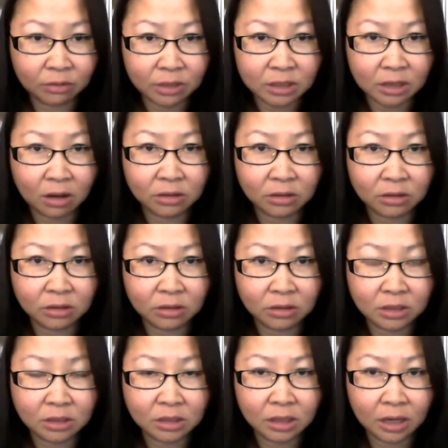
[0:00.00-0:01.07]
the results
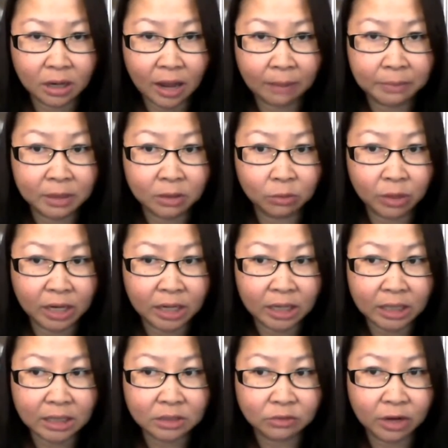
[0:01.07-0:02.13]
to happen the way
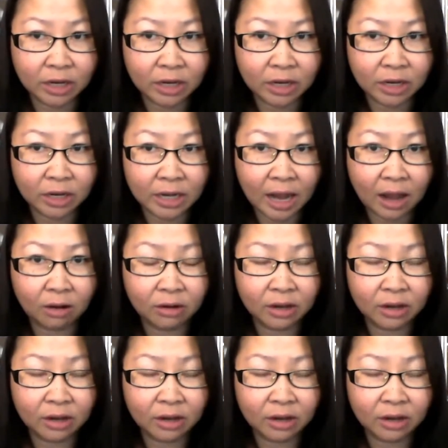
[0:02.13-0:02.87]
it is right now,